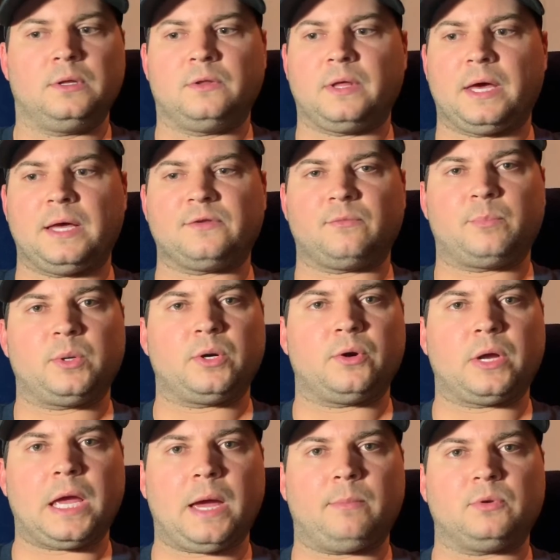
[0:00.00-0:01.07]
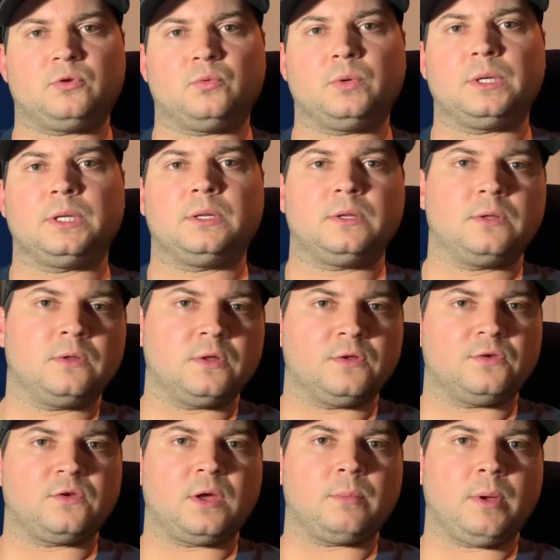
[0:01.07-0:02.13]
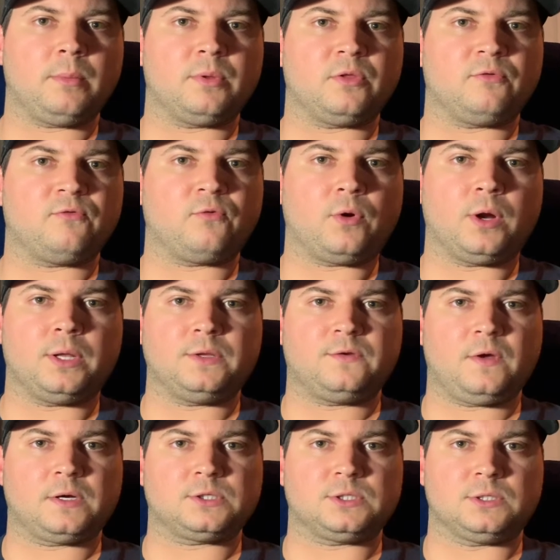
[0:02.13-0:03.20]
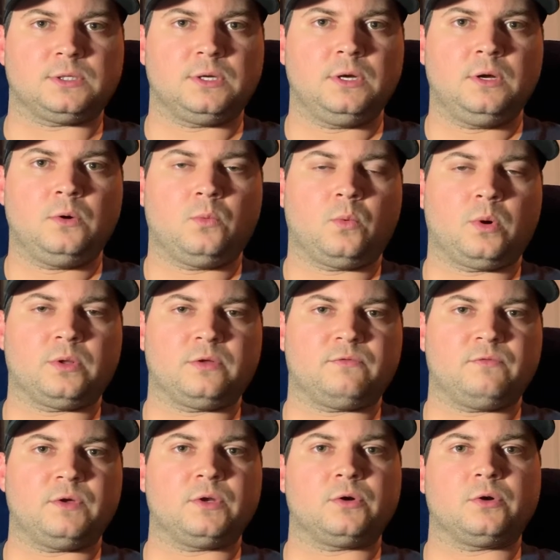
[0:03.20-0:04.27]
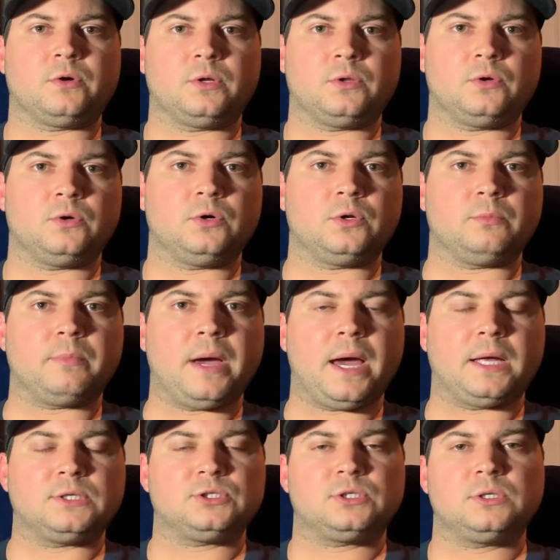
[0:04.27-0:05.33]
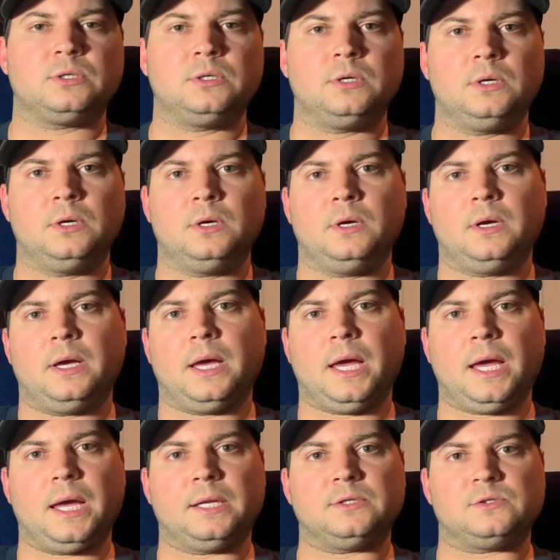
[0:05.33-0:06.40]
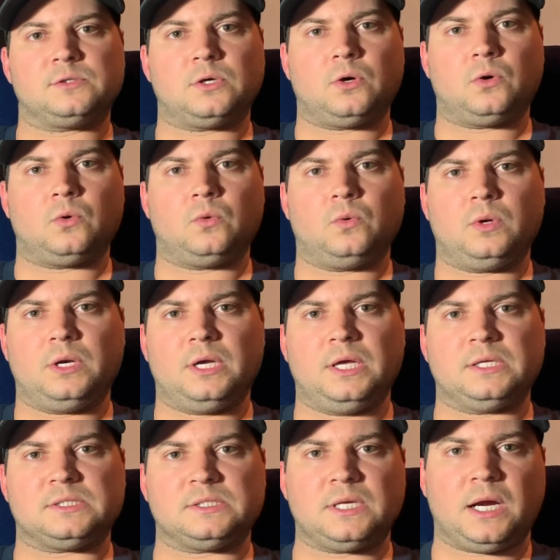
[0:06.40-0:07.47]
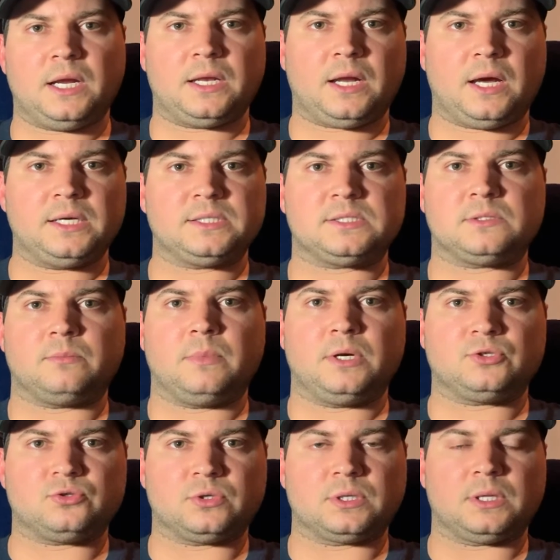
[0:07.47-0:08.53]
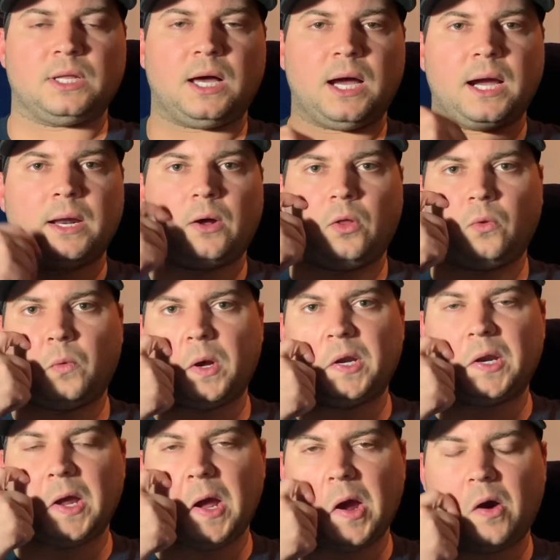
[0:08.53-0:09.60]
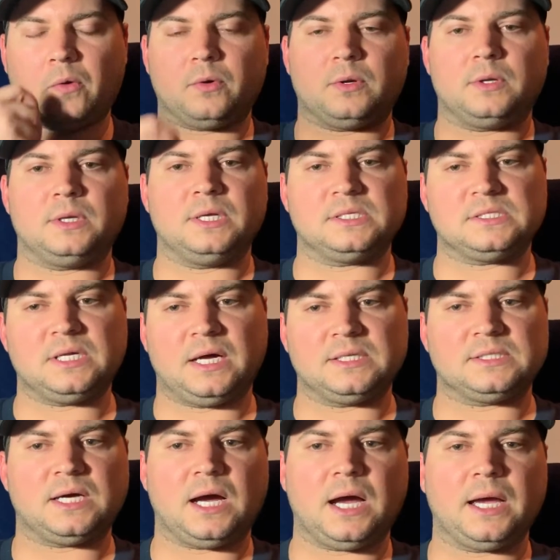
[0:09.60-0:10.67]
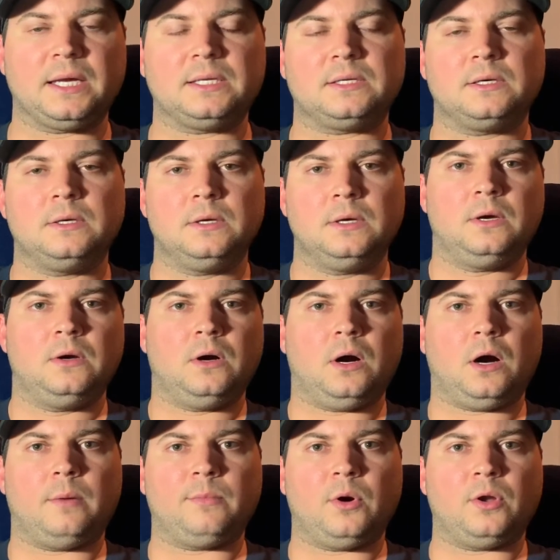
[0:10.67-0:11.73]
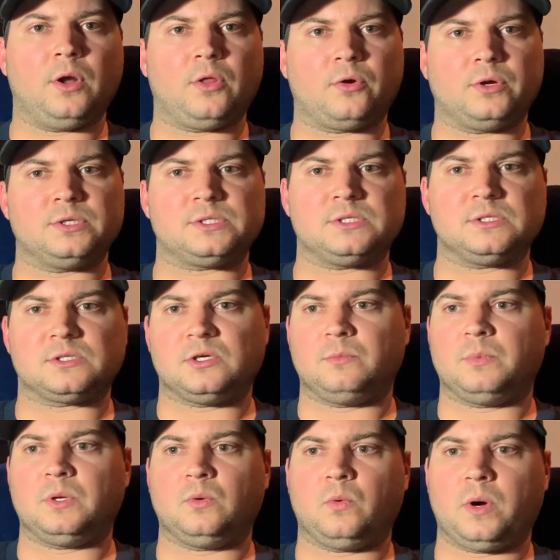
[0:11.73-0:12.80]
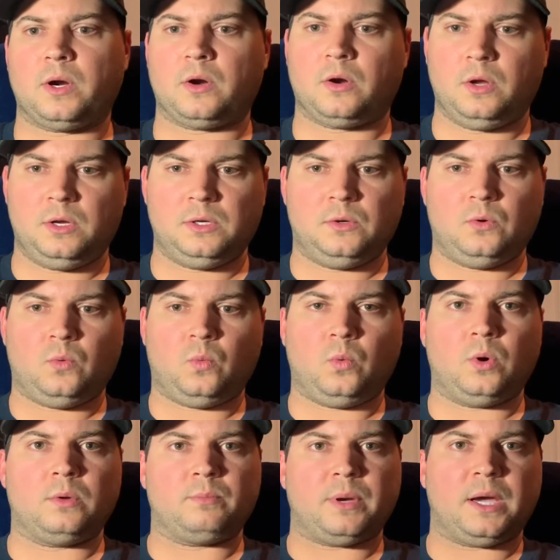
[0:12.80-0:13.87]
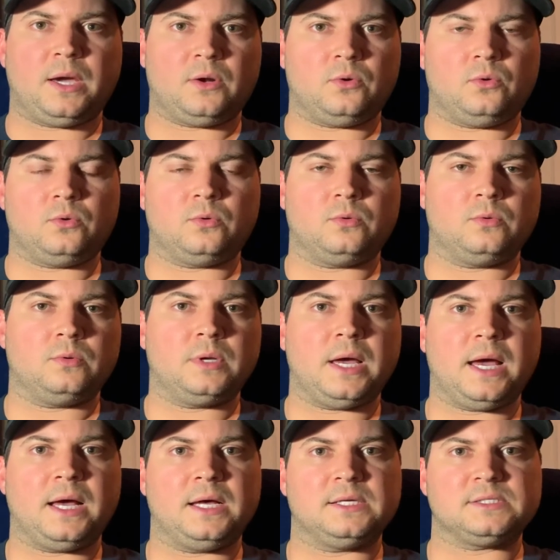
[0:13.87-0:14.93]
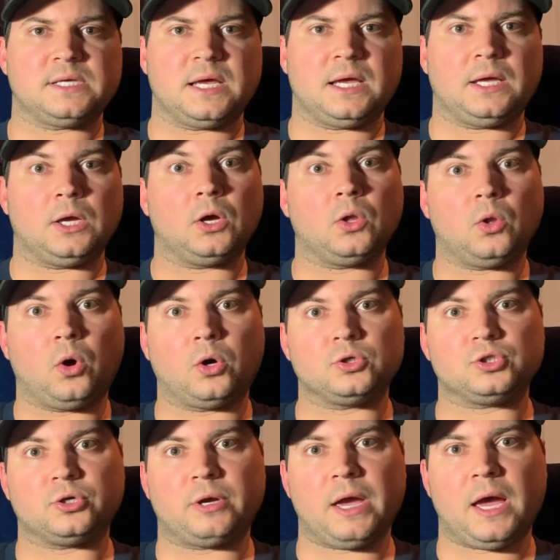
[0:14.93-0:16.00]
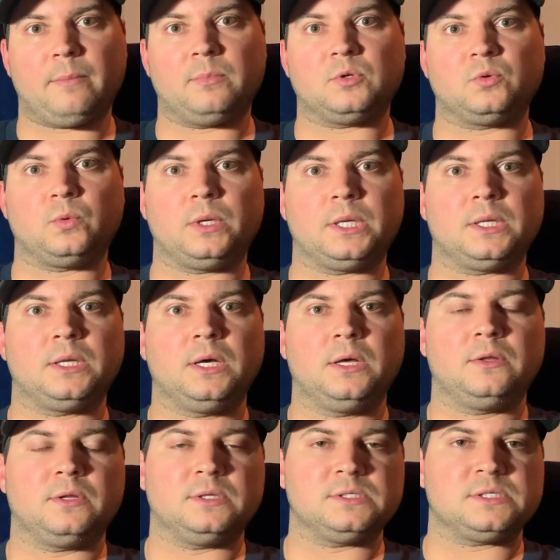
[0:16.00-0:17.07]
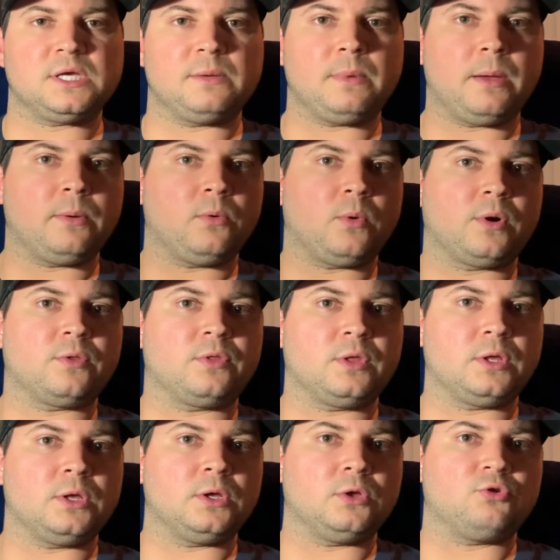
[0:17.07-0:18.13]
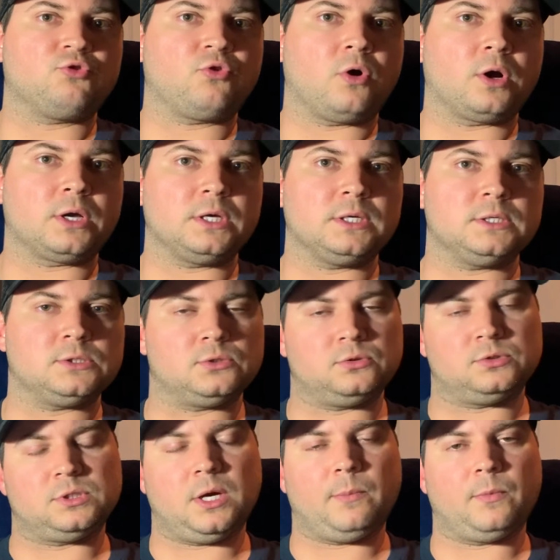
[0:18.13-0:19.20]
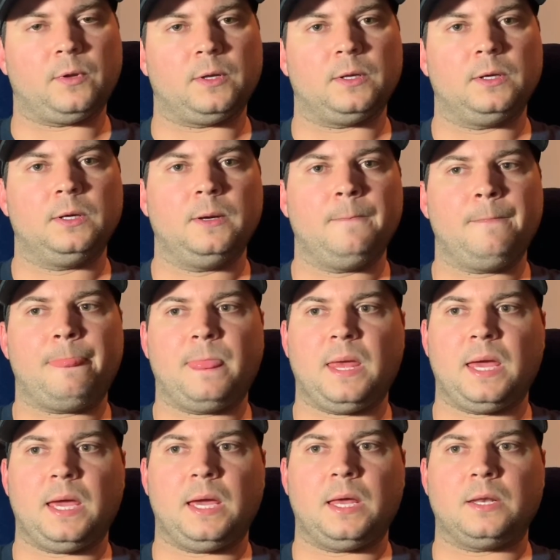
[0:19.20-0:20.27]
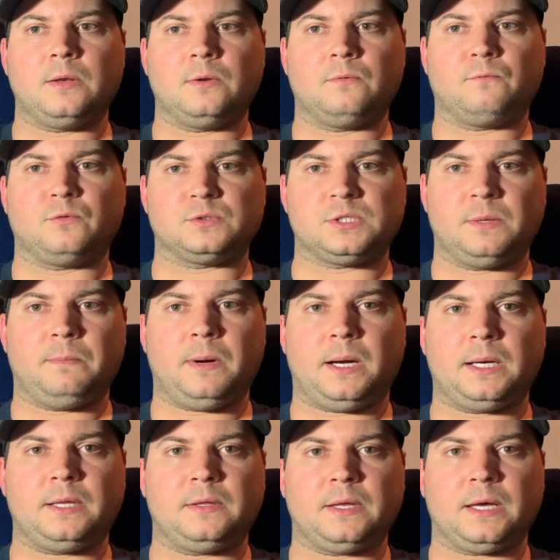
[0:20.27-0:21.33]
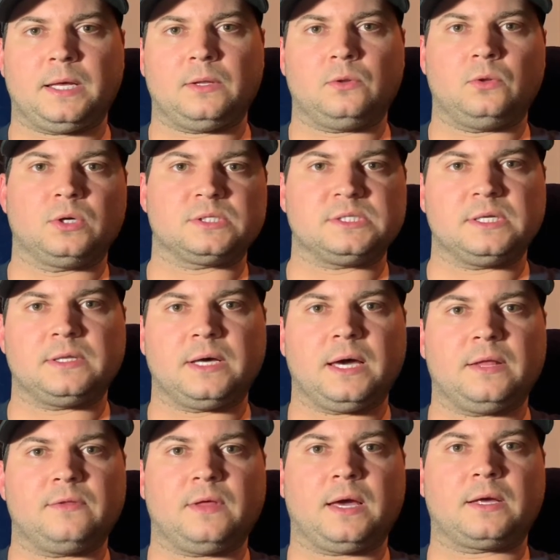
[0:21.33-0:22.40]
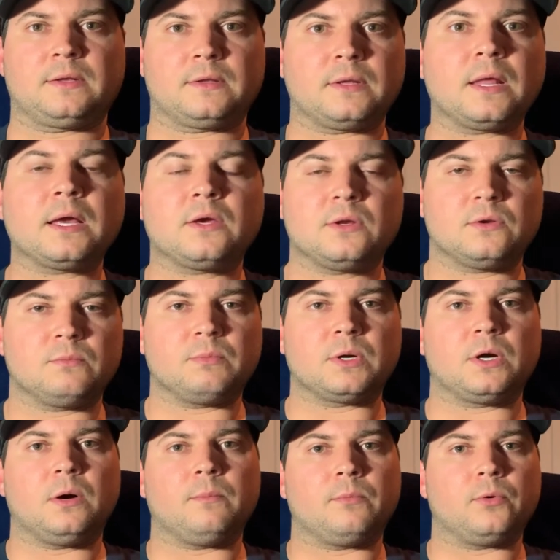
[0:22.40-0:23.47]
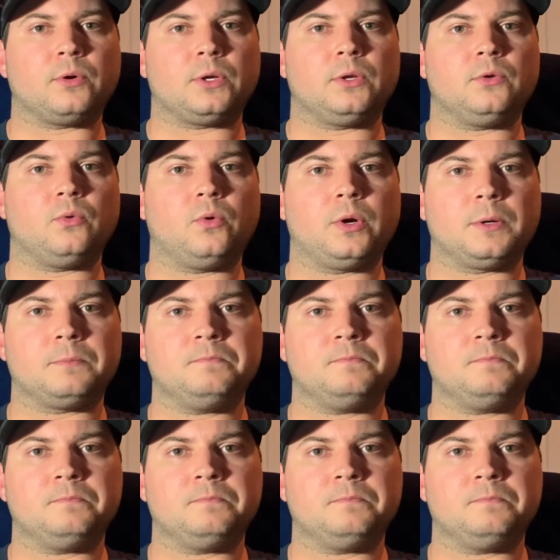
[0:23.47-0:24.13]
that has a bigger gap between it than, say, maybe the front section where the fender and the hood match. And so it's not a nice symmetric line all the way down. It's not tight. Another instance could be where one panel has a larger gap between it than, say, maybe where the trunk is or something. And for somebody that looks at that could become pretty annoying.